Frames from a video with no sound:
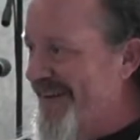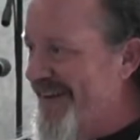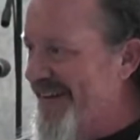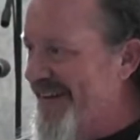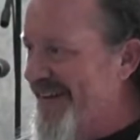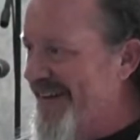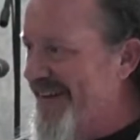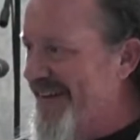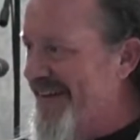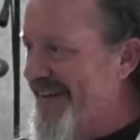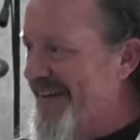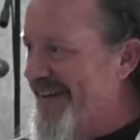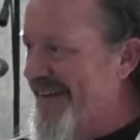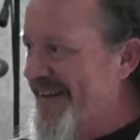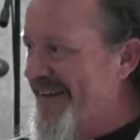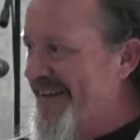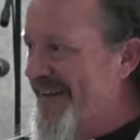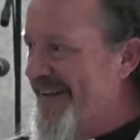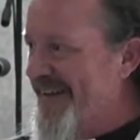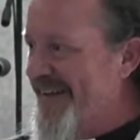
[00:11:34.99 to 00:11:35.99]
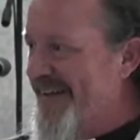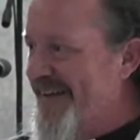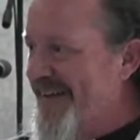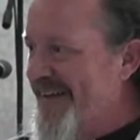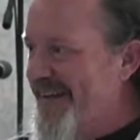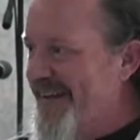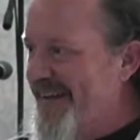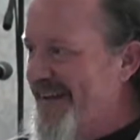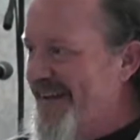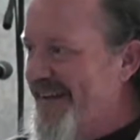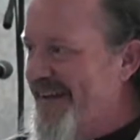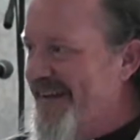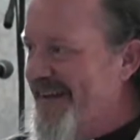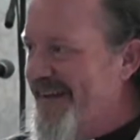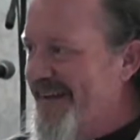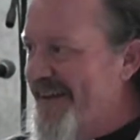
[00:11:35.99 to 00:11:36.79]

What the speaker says: No one is speaking in this clip.